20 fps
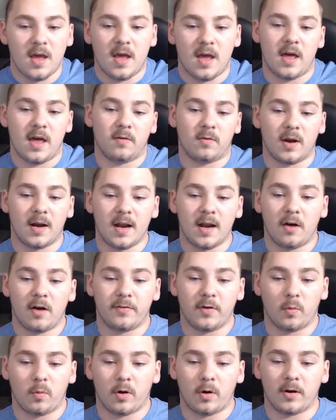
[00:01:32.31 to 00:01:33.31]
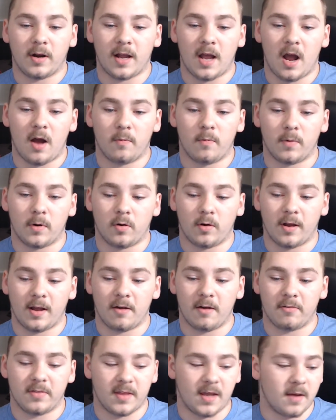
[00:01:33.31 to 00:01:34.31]
And right now, if you're wondering how I'm recording
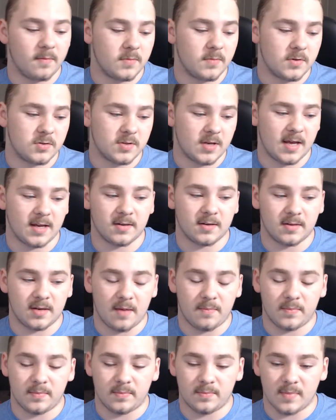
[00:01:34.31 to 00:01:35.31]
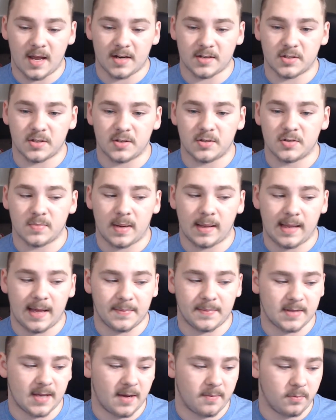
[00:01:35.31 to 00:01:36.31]
everything, I'm actually using my
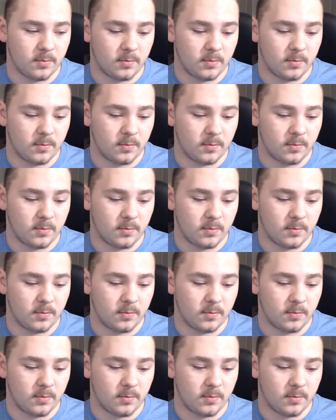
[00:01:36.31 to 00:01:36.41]
laptop,